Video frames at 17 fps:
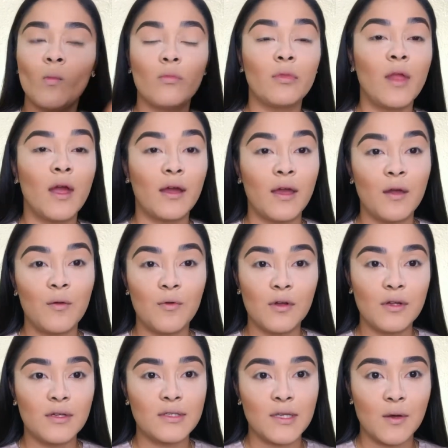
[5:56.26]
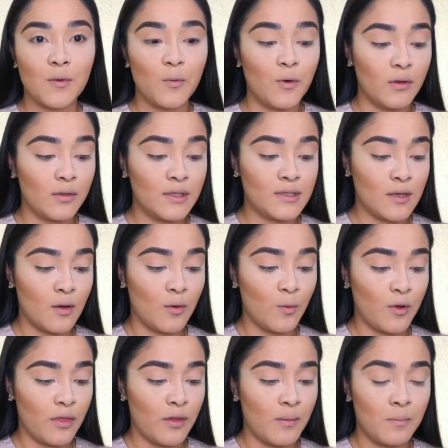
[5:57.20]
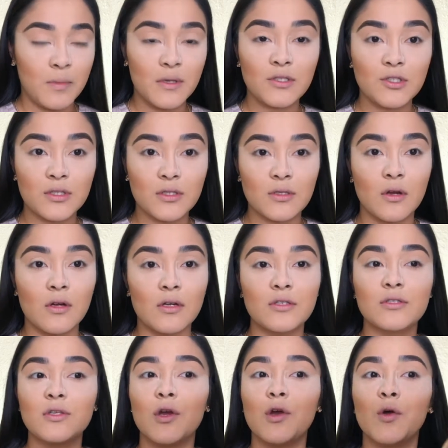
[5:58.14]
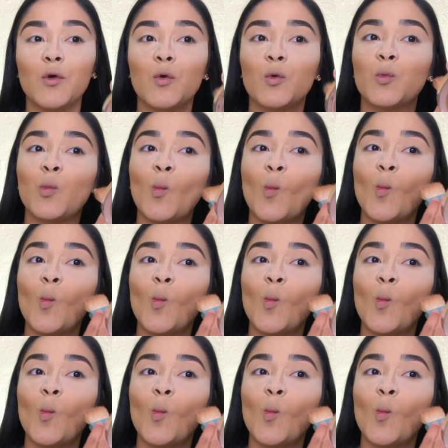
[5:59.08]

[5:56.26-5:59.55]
And I can't really tell where them bitches are, so.